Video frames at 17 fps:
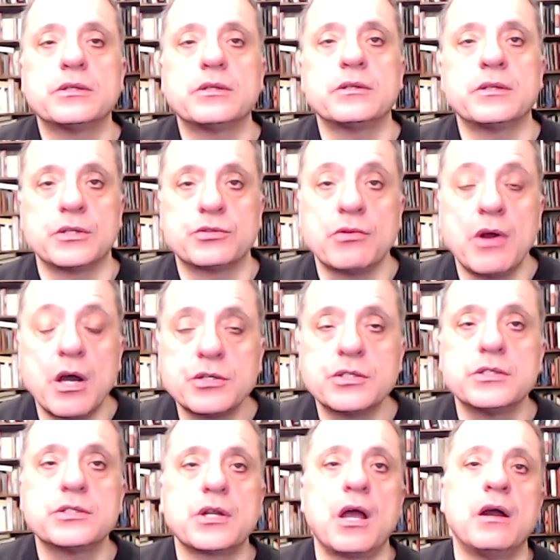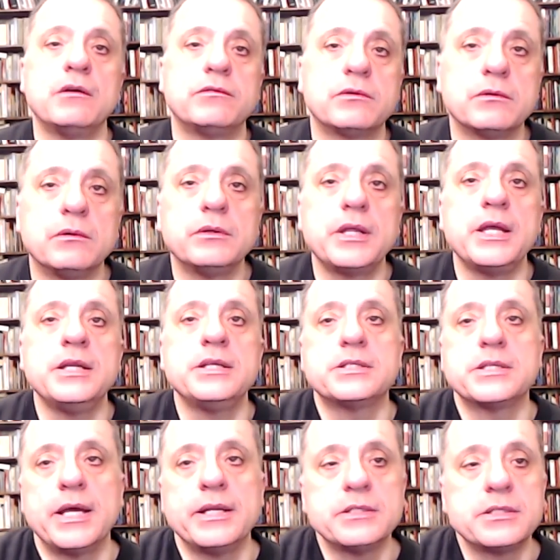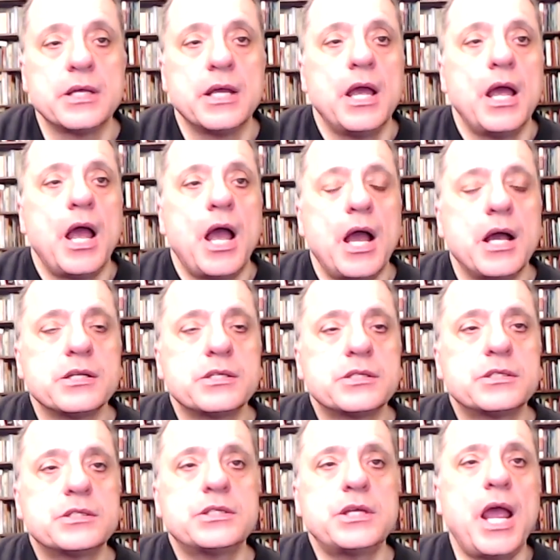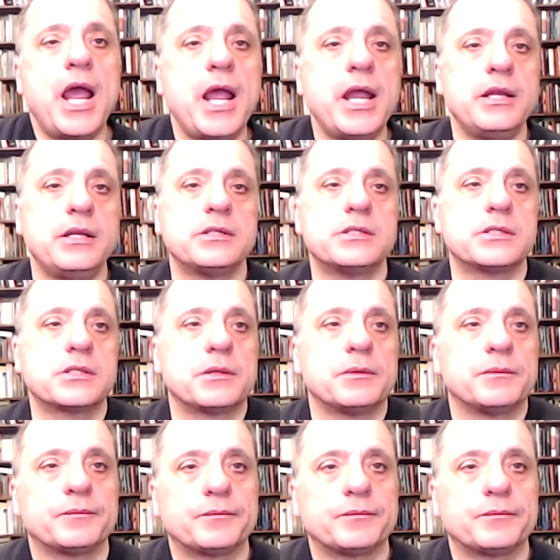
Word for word: that Russia's overall intent has changed.